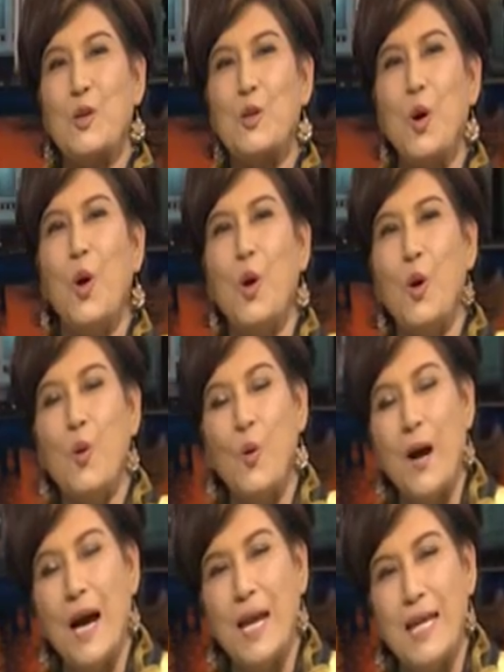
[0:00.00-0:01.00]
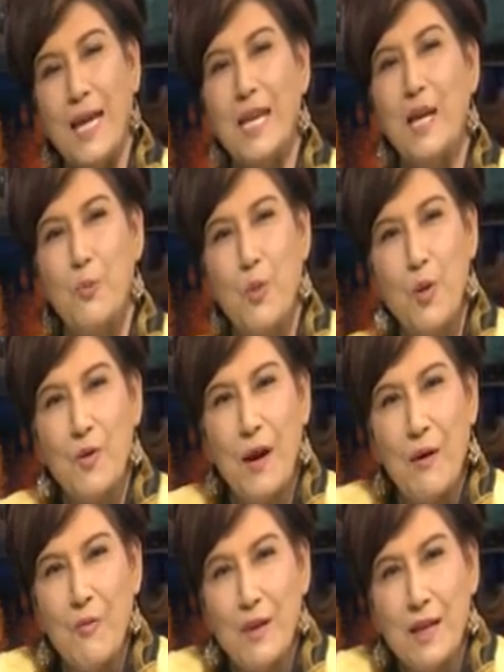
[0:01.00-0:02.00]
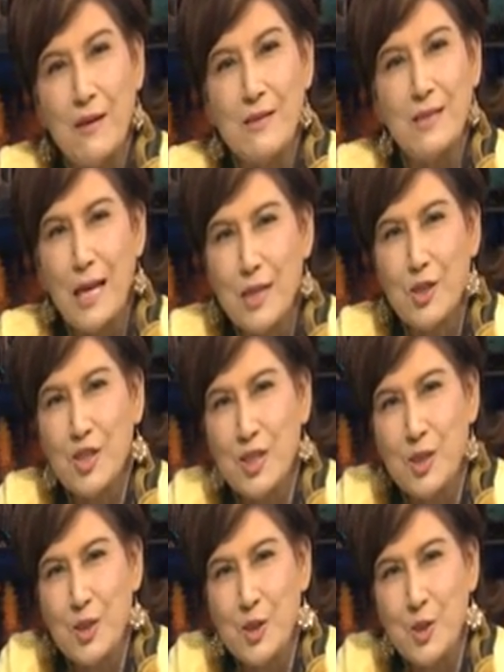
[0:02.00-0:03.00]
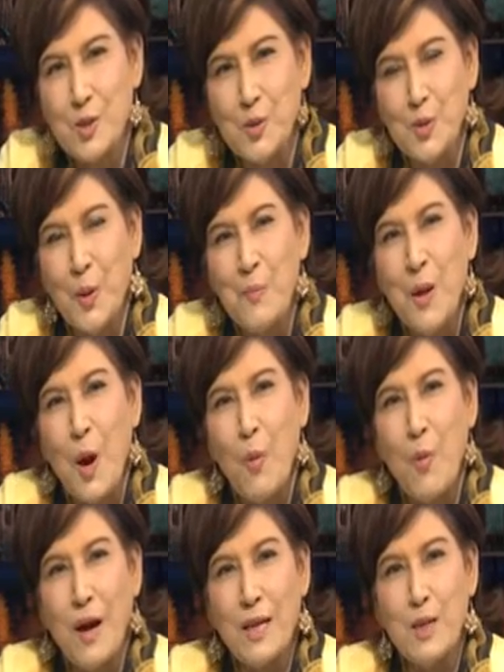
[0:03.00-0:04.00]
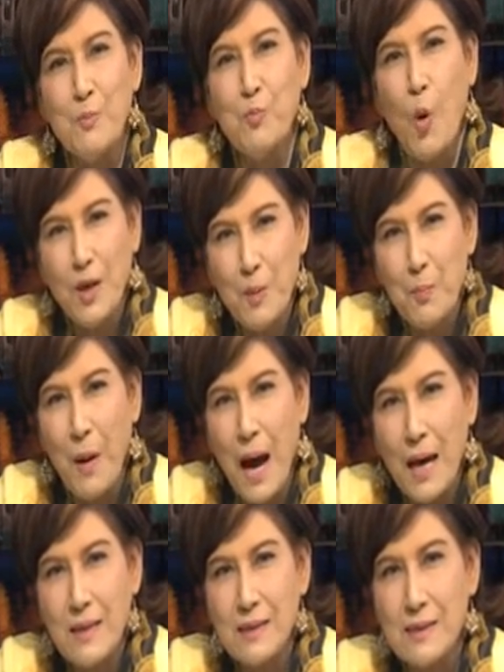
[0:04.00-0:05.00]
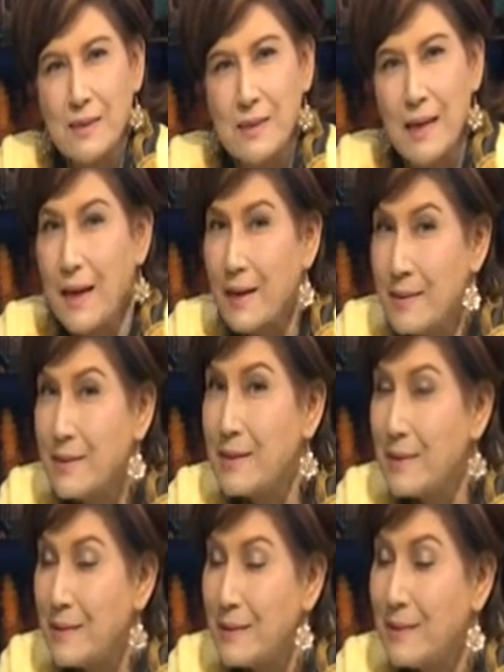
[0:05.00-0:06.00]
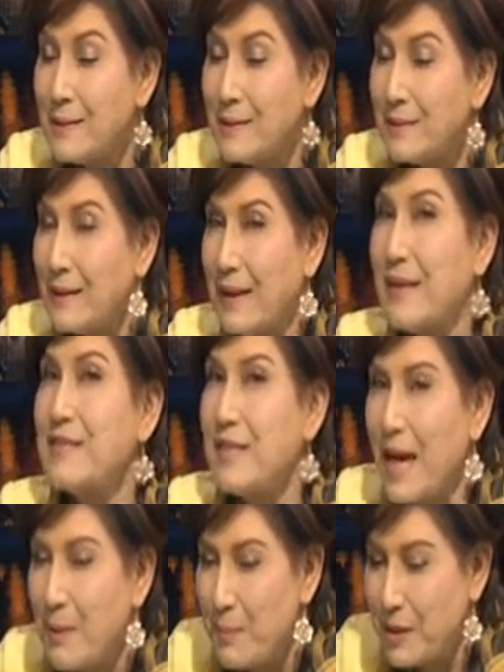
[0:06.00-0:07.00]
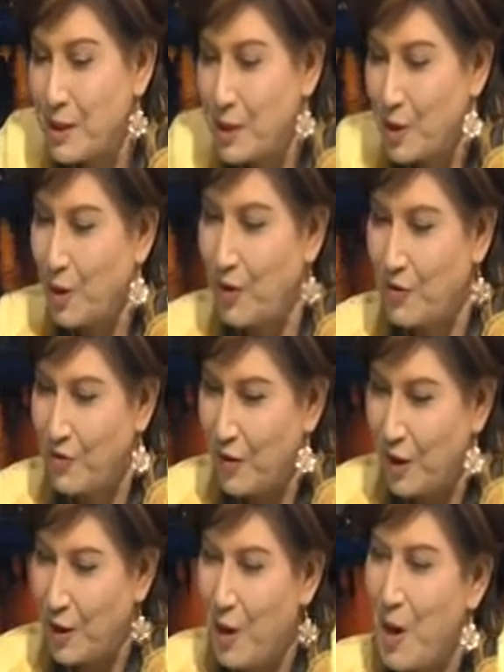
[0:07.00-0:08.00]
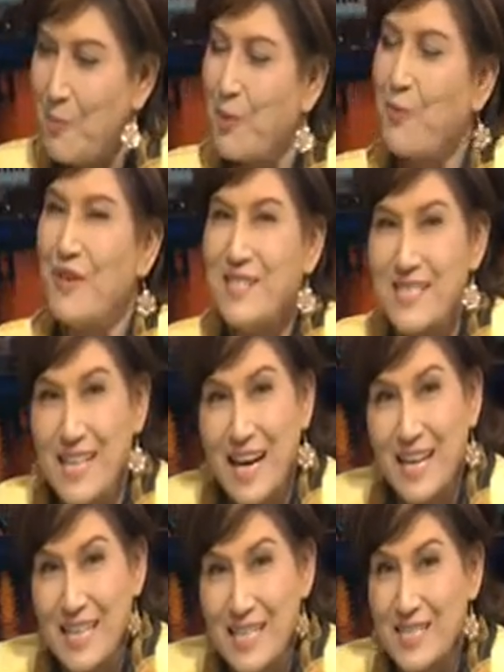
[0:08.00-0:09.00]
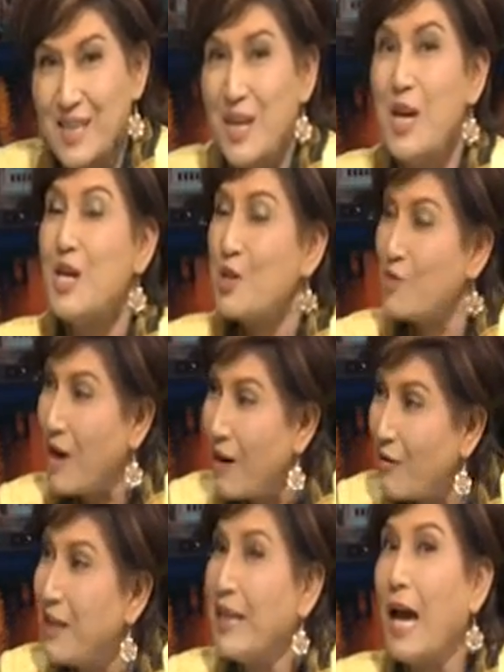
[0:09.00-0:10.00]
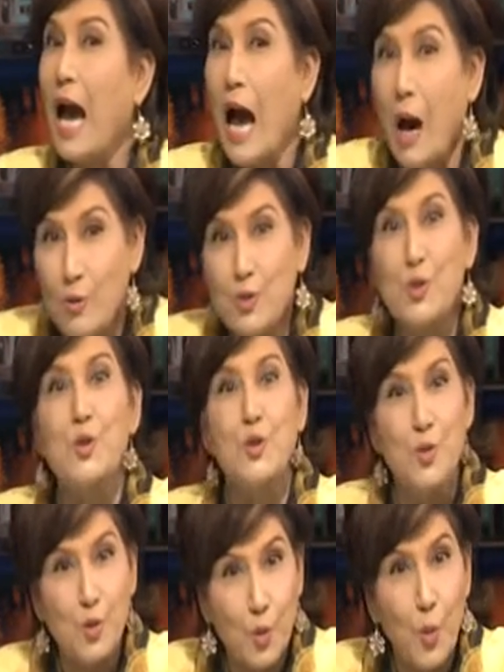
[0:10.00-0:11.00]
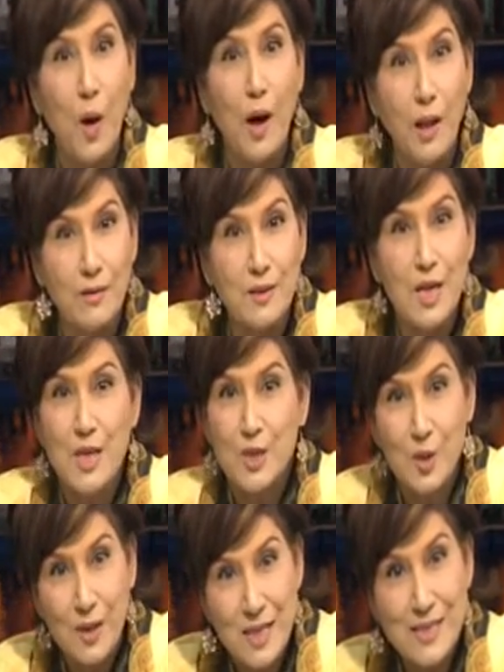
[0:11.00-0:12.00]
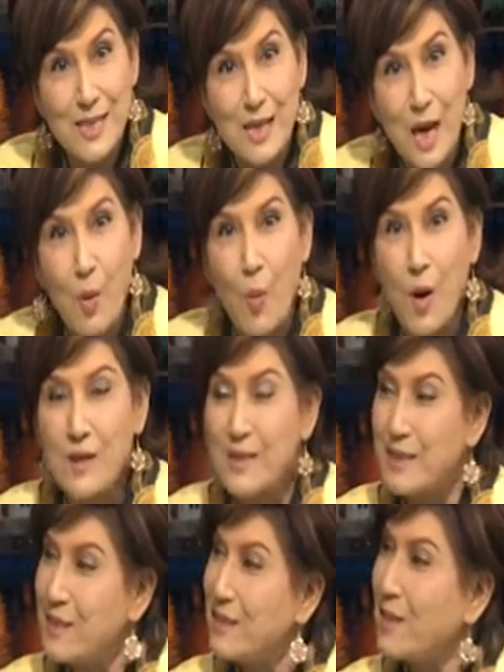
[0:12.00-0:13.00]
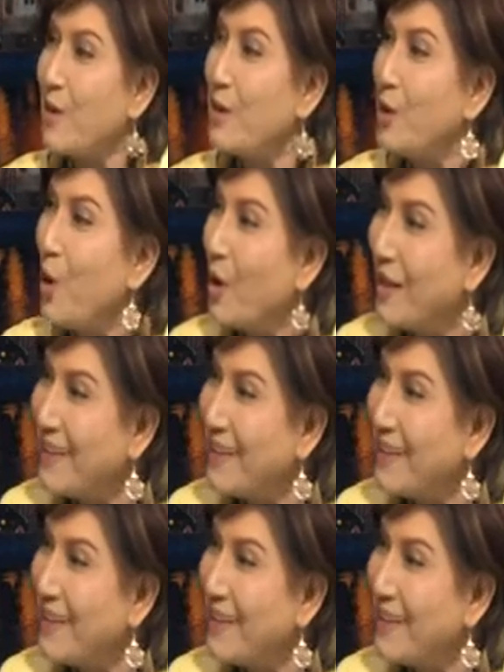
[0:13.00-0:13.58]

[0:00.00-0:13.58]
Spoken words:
go and in our program without touching to one important part, and the excitement of Professor is traveling out to the world. So let's hear what's going on.